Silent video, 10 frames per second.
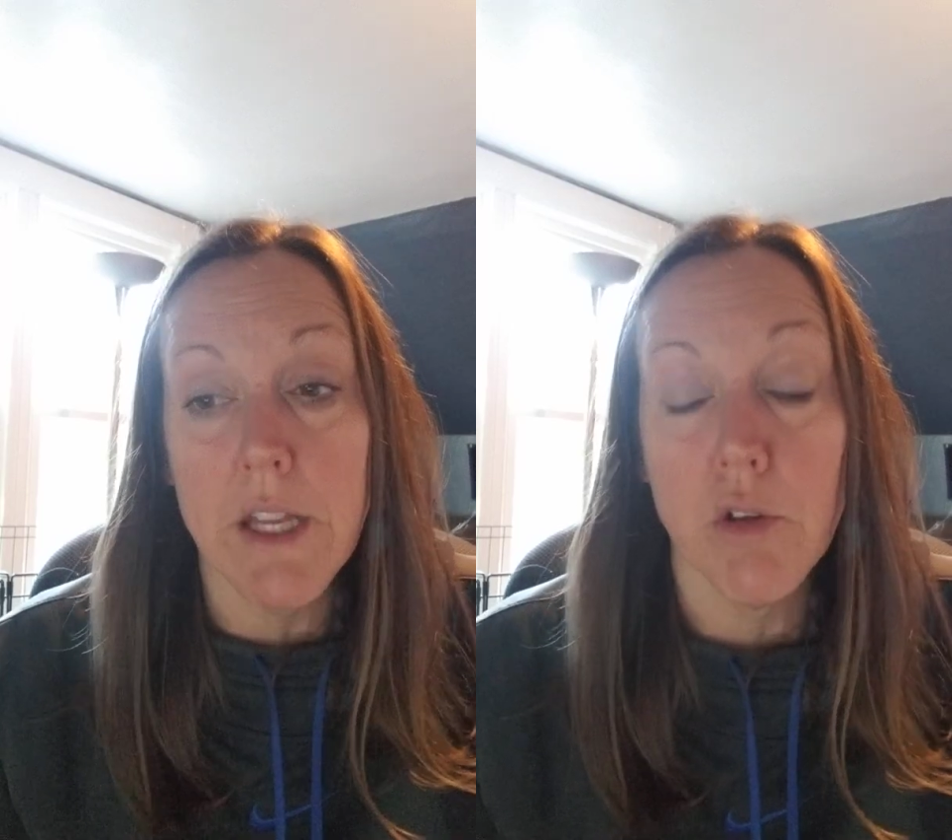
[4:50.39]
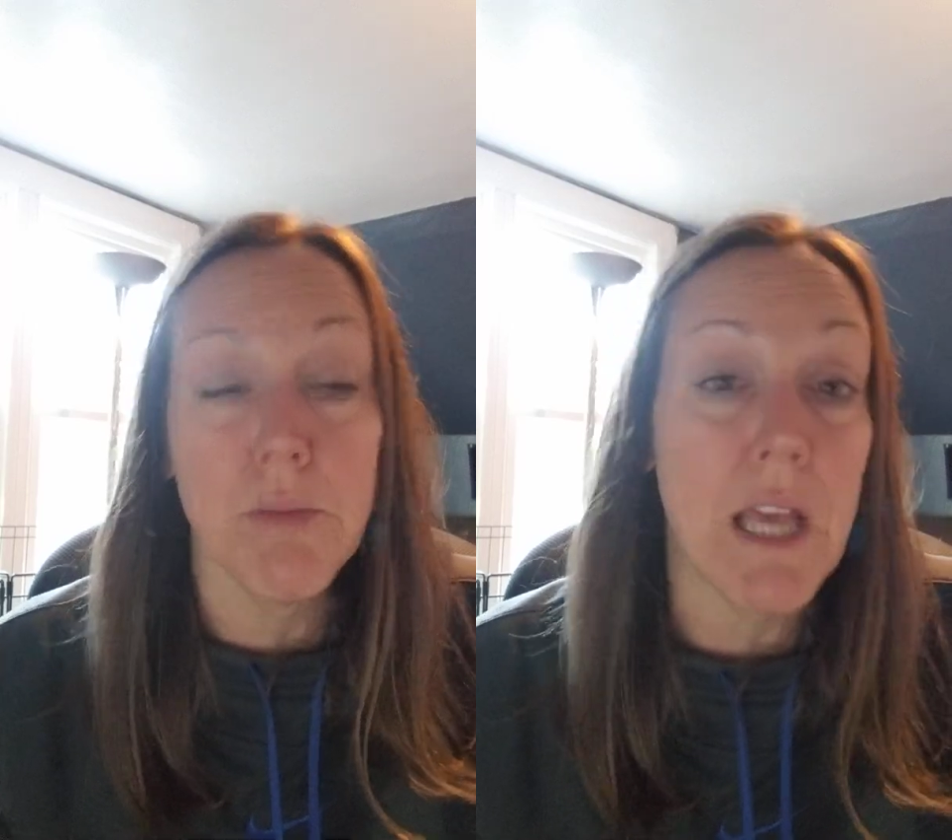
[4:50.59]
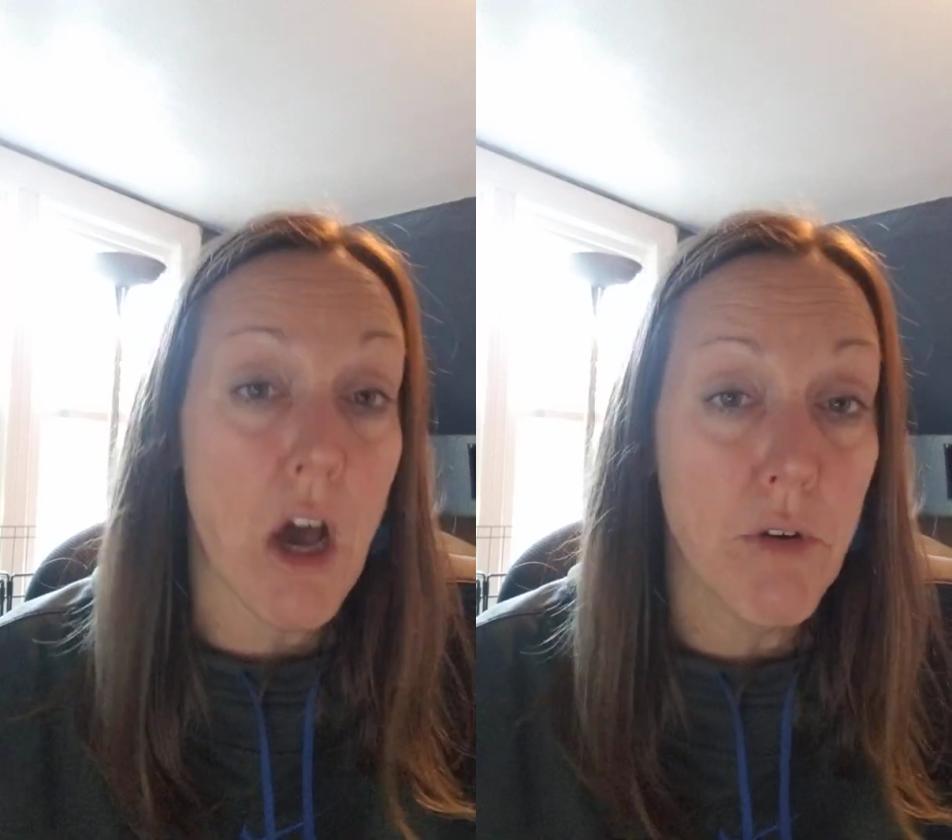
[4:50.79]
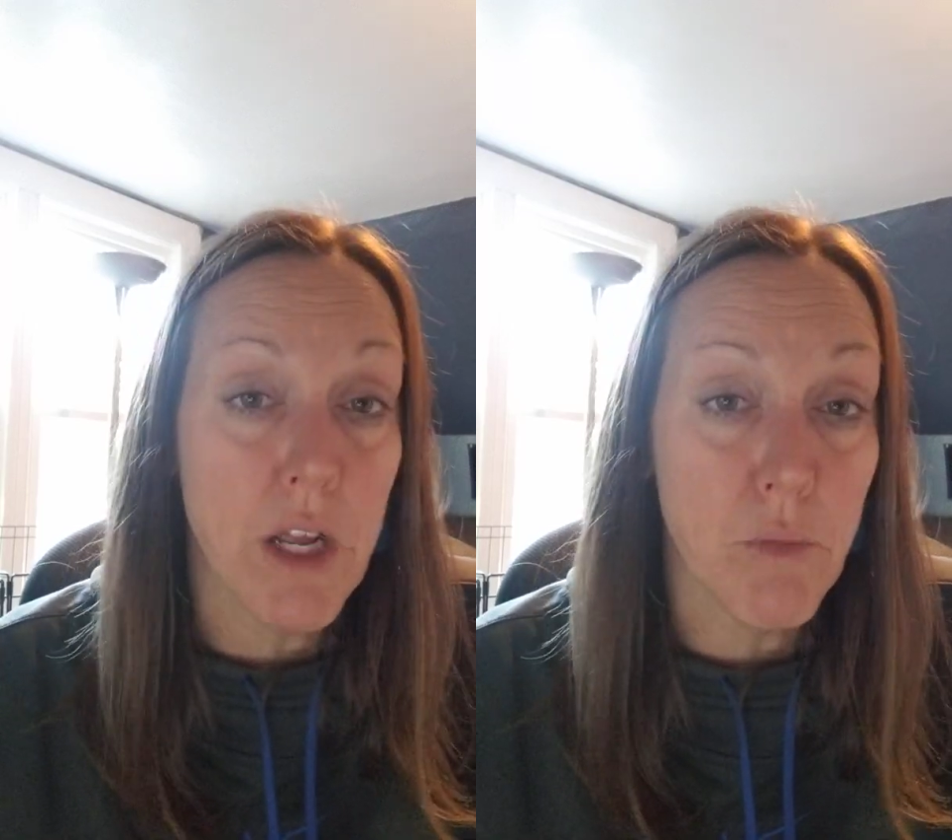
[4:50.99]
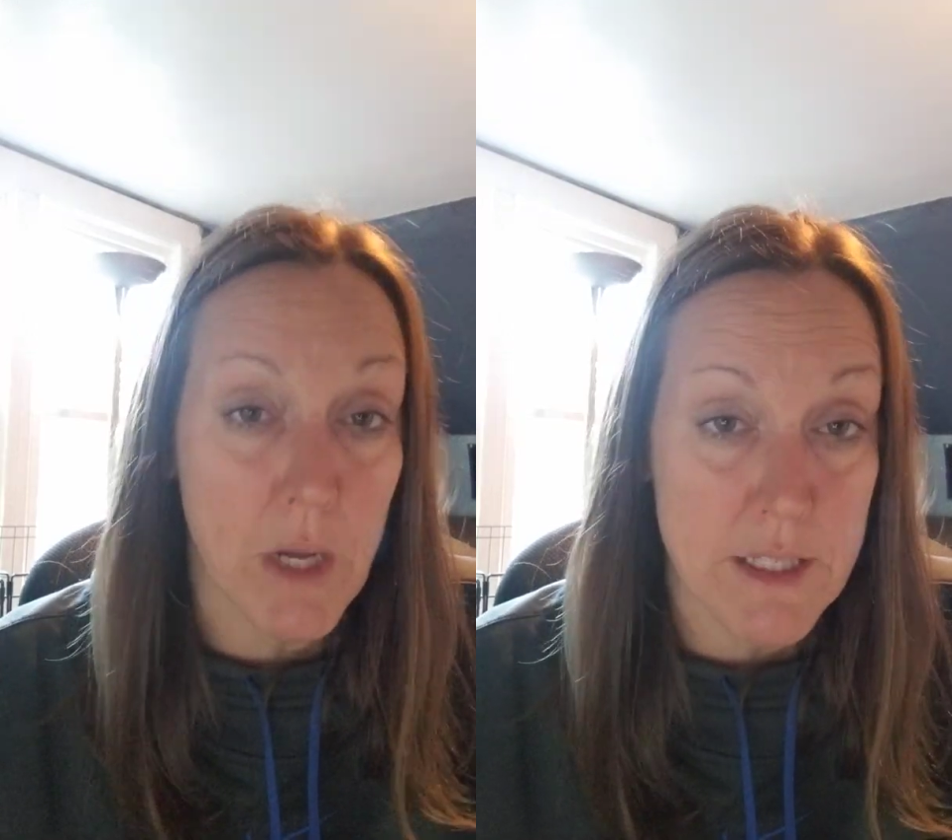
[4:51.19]
It'll be out
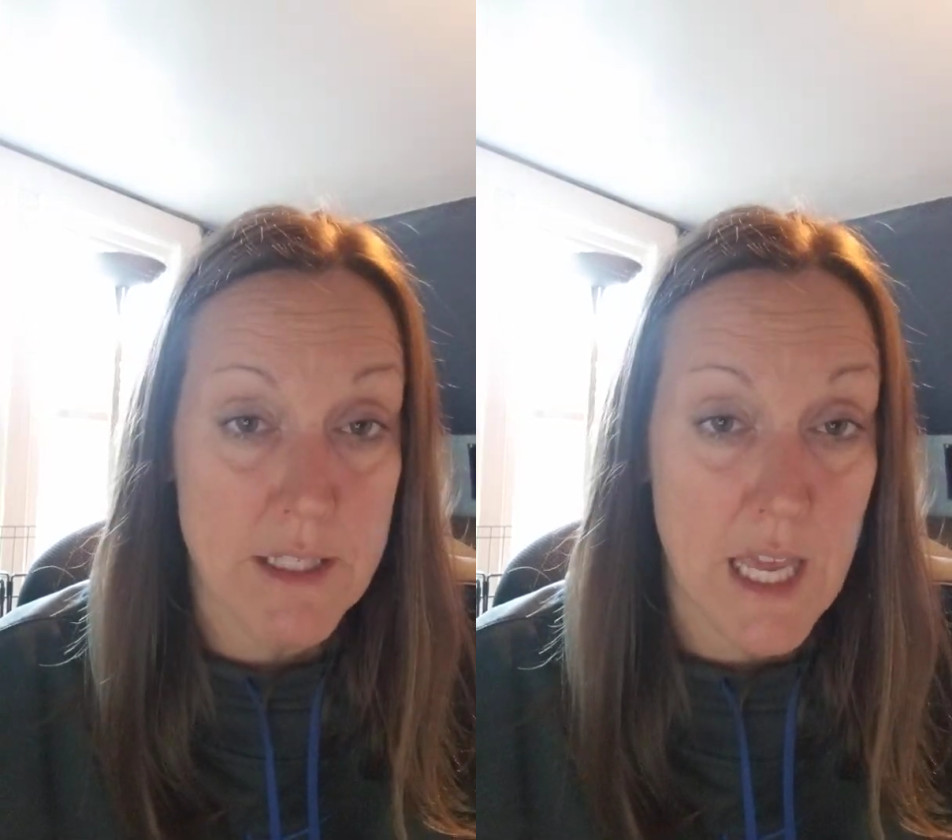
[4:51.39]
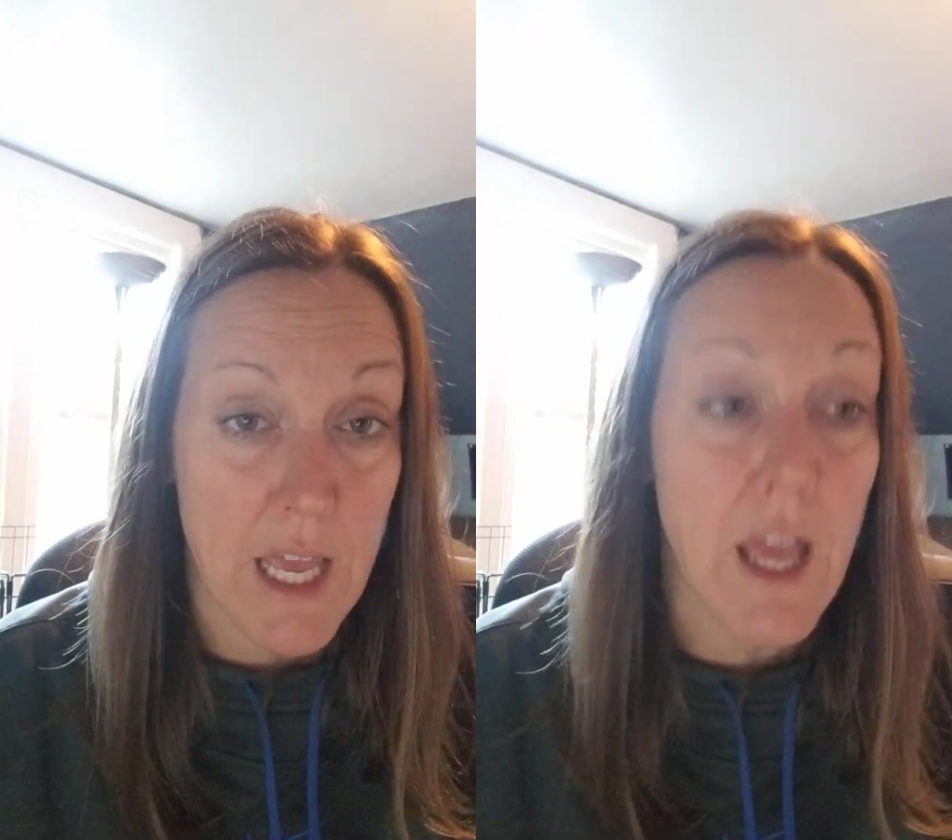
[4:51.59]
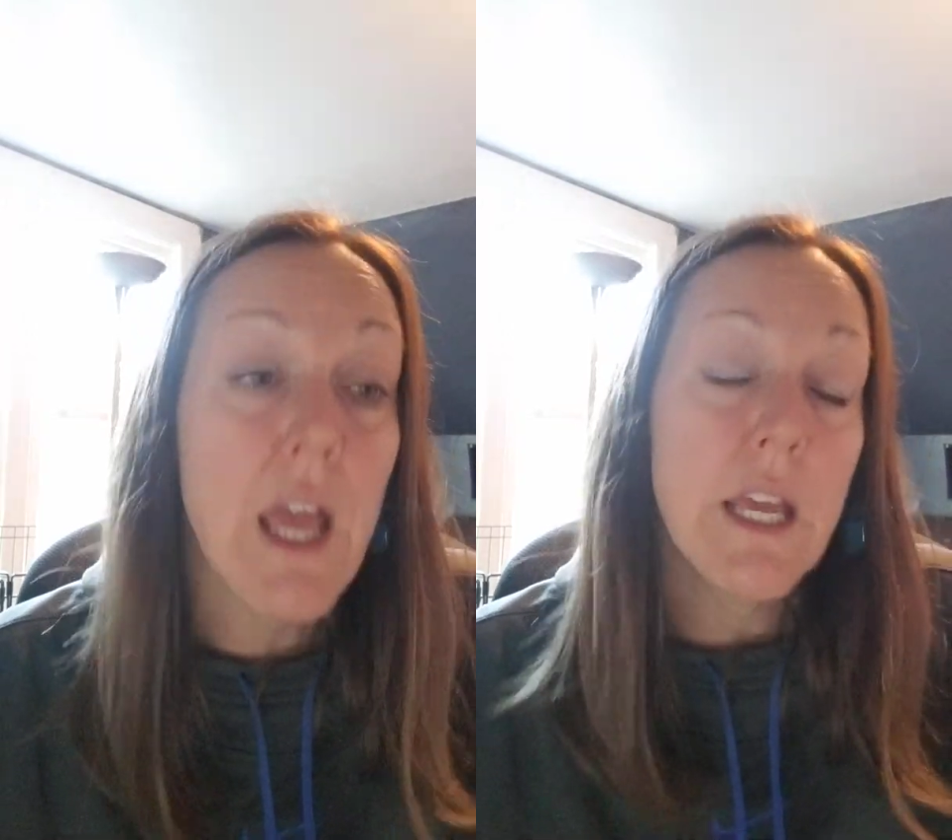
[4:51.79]
on Wednesday.